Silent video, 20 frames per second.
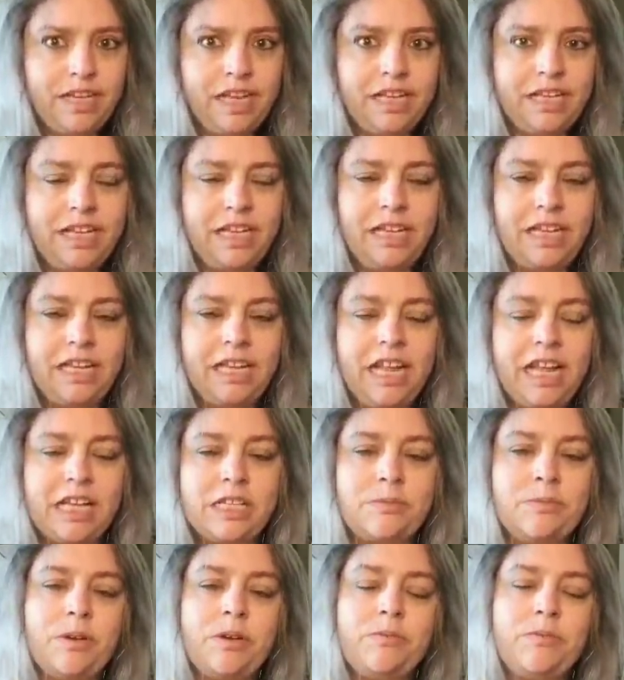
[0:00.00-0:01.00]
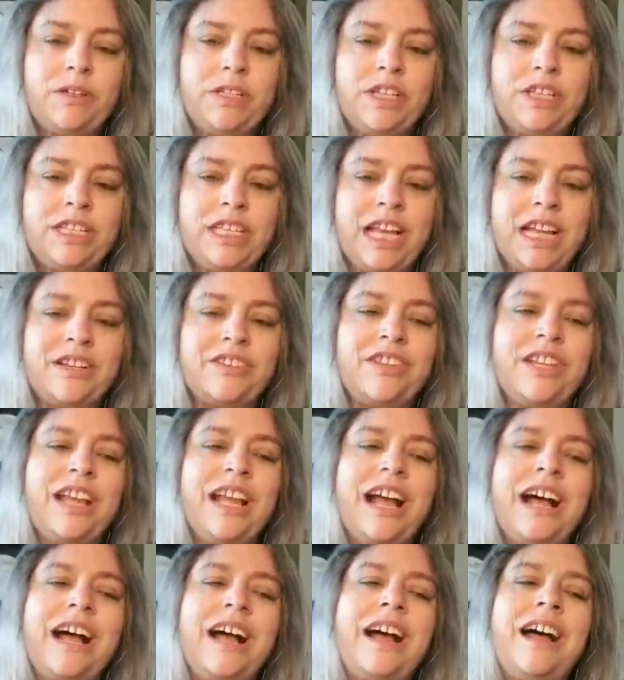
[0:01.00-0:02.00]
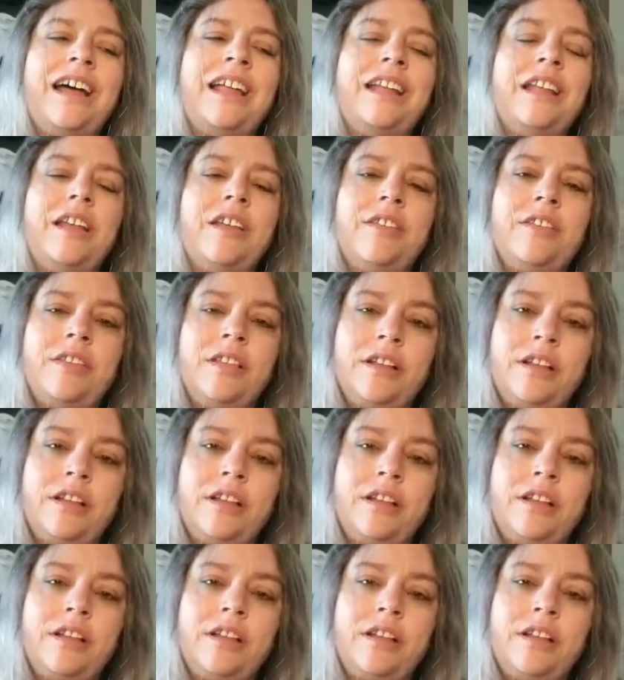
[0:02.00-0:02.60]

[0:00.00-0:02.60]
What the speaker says: And then the next one, which is actually on